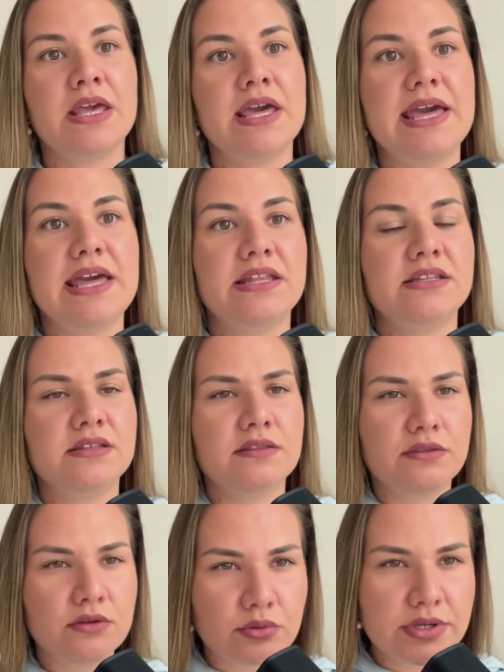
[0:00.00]
And
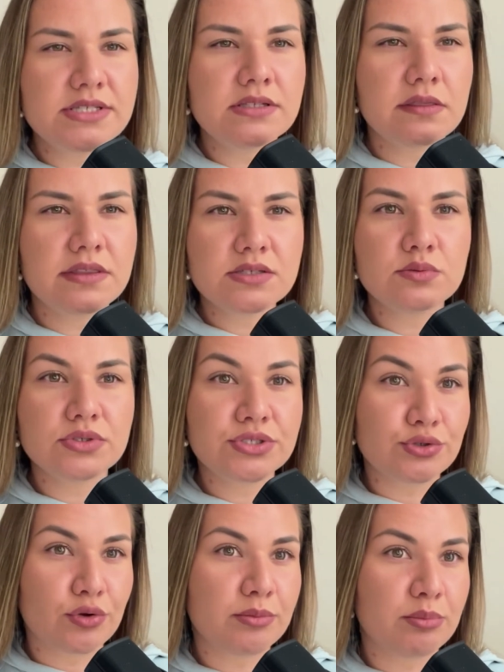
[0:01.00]
the reason this was
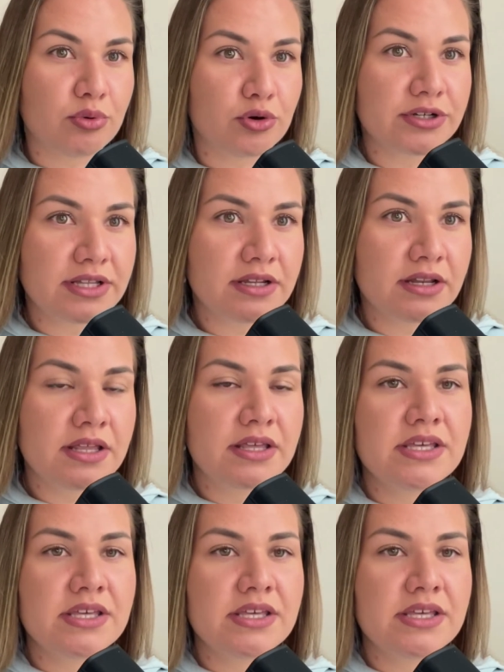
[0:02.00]
so important